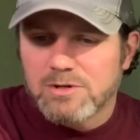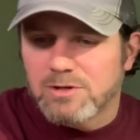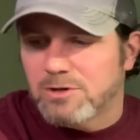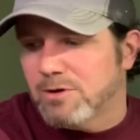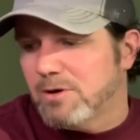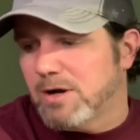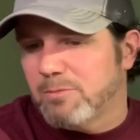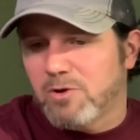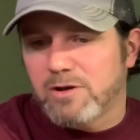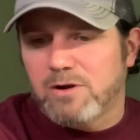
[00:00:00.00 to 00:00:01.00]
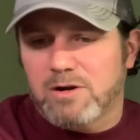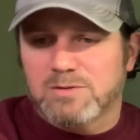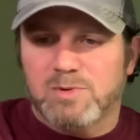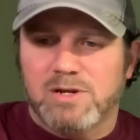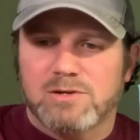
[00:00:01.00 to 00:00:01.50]
you know, upgrade cards,
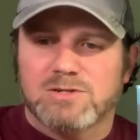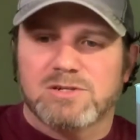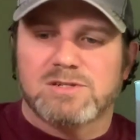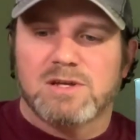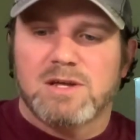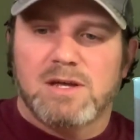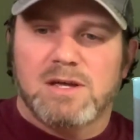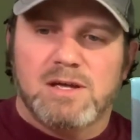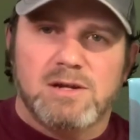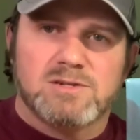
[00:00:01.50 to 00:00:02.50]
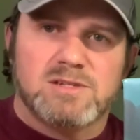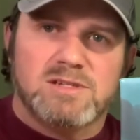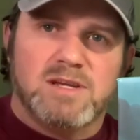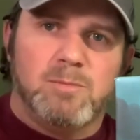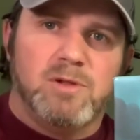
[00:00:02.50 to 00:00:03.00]
but here's just Here's an
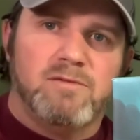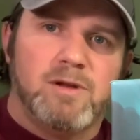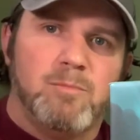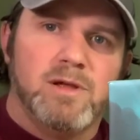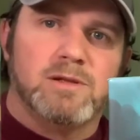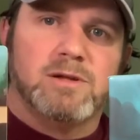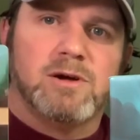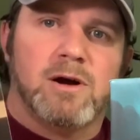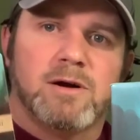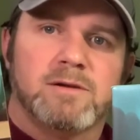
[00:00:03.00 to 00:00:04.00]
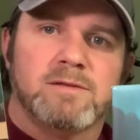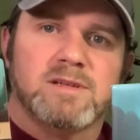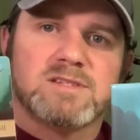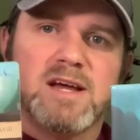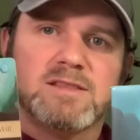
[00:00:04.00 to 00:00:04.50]
example of an ability card
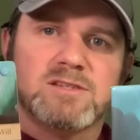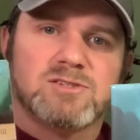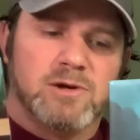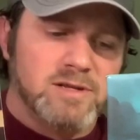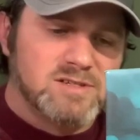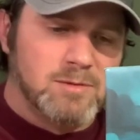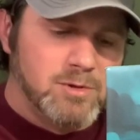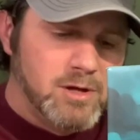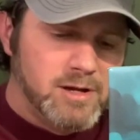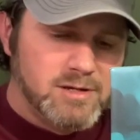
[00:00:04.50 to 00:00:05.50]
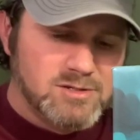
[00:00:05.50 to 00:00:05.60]
that's got the strength symbol on it.